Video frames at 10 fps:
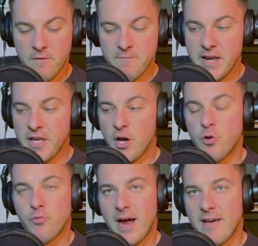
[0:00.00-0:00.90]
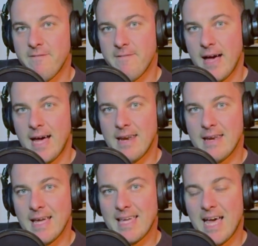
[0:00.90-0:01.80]
Video Ref and
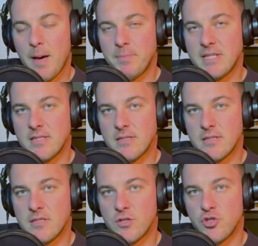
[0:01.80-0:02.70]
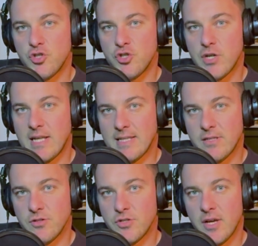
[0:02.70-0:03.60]
Captain's
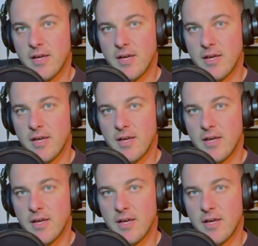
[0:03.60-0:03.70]
Challenge.